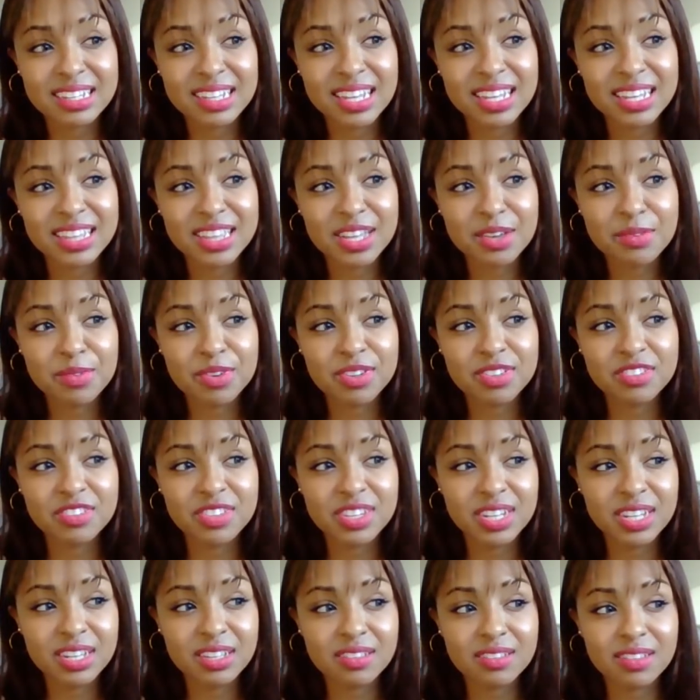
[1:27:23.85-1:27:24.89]
Like they wear
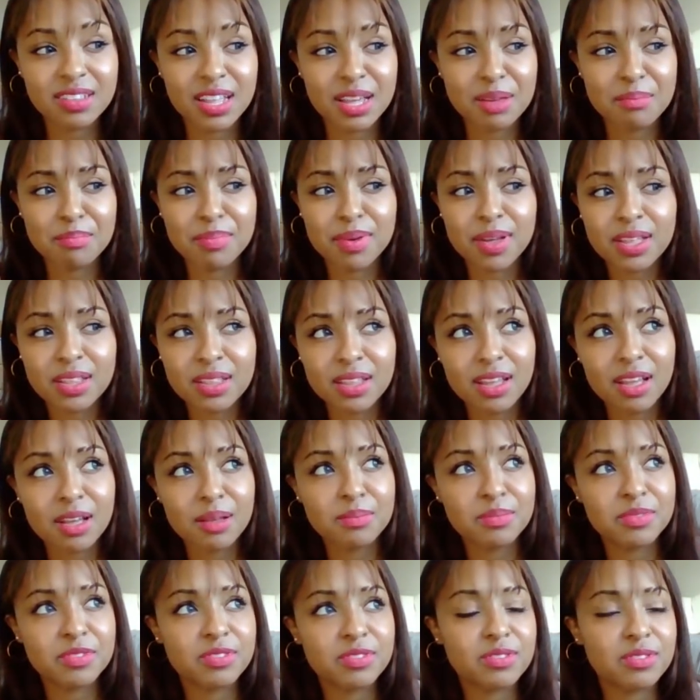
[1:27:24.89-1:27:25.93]
jeans and like button
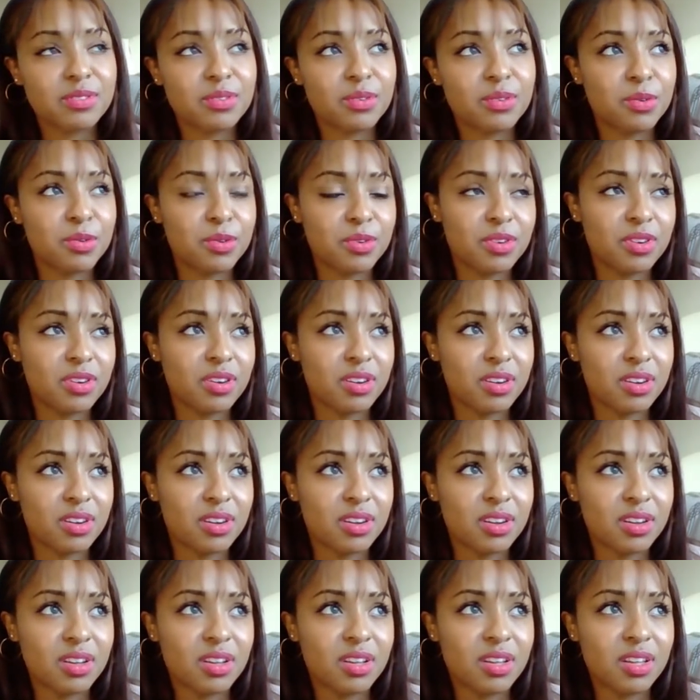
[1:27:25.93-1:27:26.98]
ups
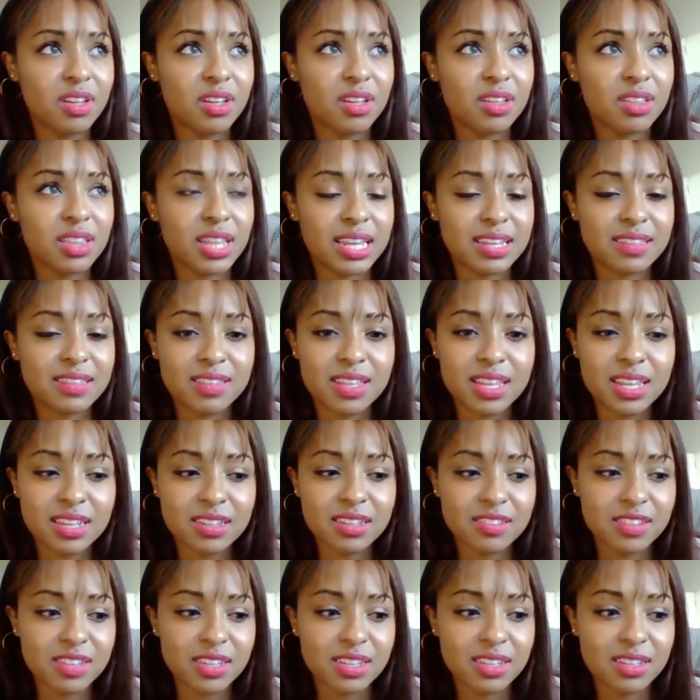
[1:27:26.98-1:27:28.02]
or like
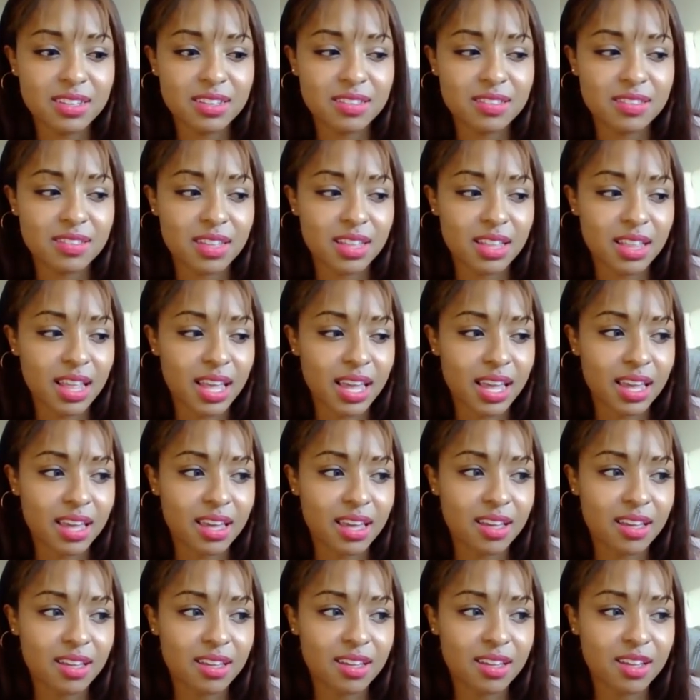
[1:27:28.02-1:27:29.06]
skinny jeans and
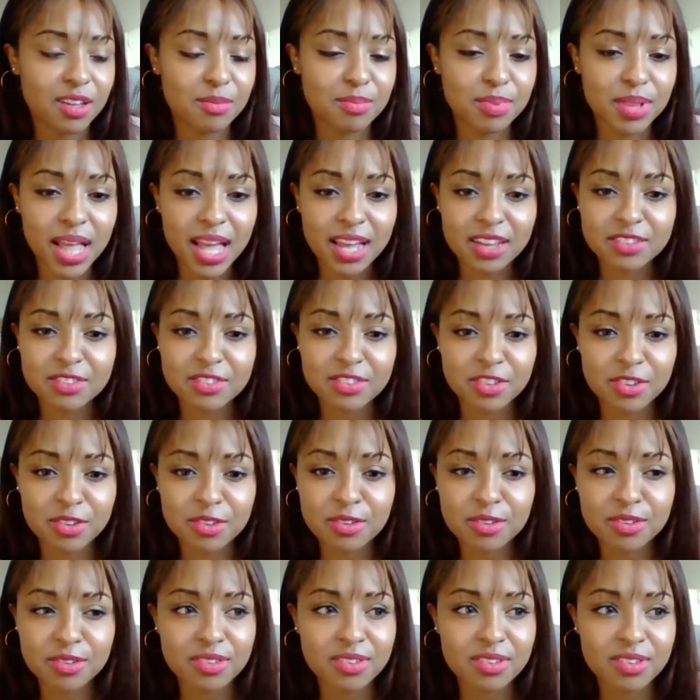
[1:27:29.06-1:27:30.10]
like a black
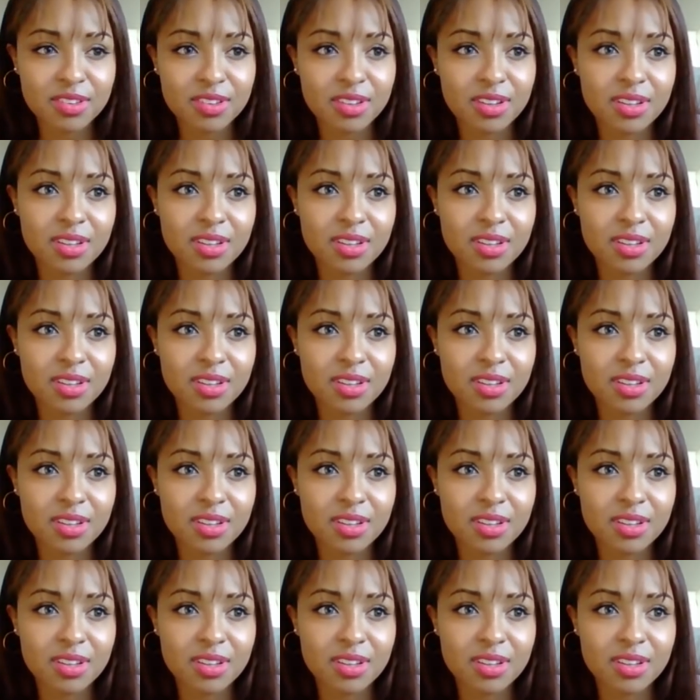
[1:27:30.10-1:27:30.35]
shirt.